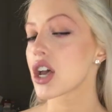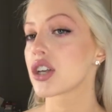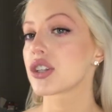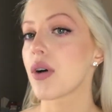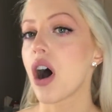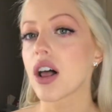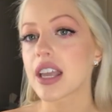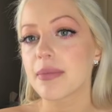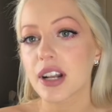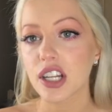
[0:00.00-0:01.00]
So all
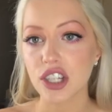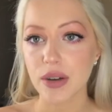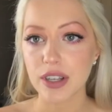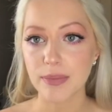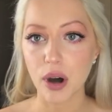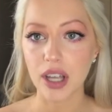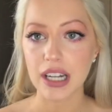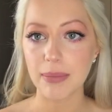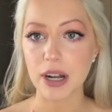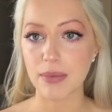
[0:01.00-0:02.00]
I'm gonna do is pull it
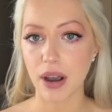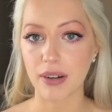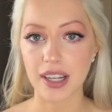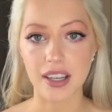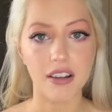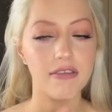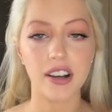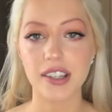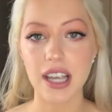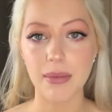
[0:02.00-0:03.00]
up in a ponytail.
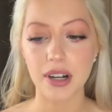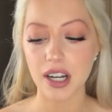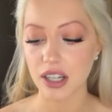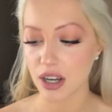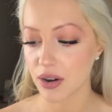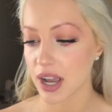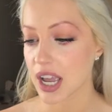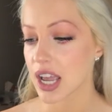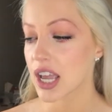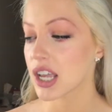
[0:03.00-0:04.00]
First thing I'm gonna do
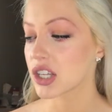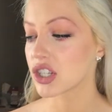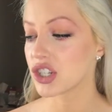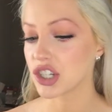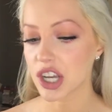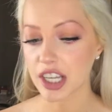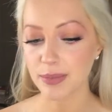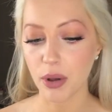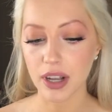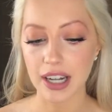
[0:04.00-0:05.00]
is just
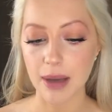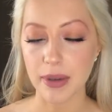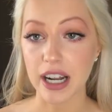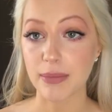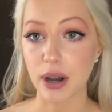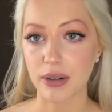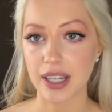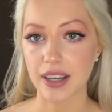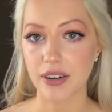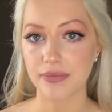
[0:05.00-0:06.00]
pull it up in a
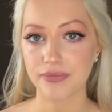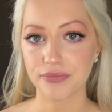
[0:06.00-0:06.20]
ponytail.